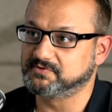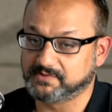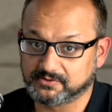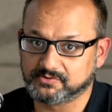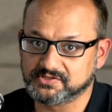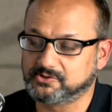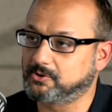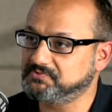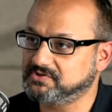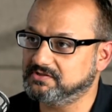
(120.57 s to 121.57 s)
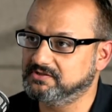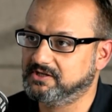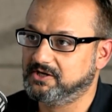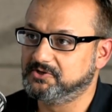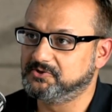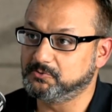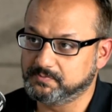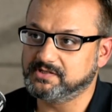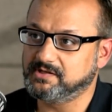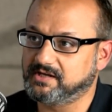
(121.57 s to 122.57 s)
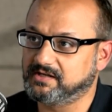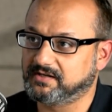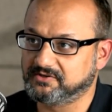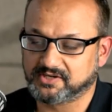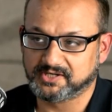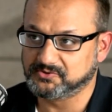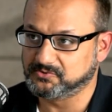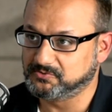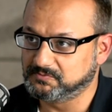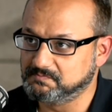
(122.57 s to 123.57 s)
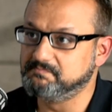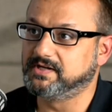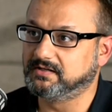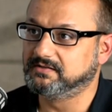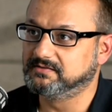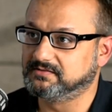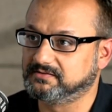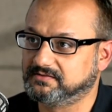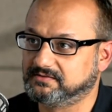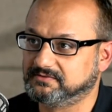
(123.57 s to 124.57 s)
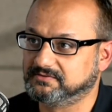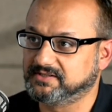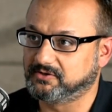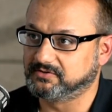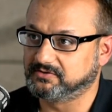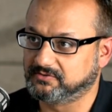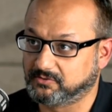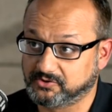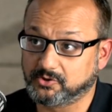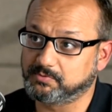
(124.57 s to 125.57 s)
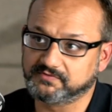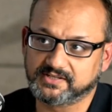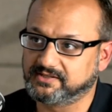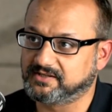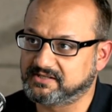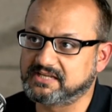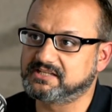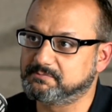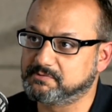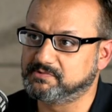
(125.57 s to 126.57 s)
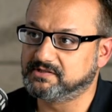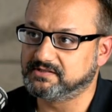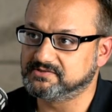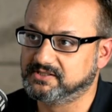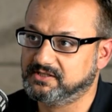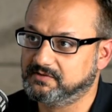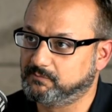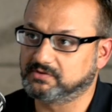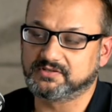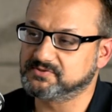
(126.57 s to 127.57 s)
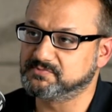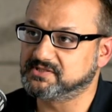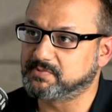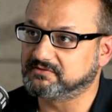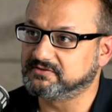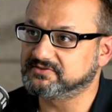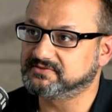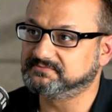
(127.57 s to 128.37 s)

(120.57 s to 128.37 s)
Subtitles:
technology adoption to be here and trying to build on top of that data AI capabilities for customers and partners.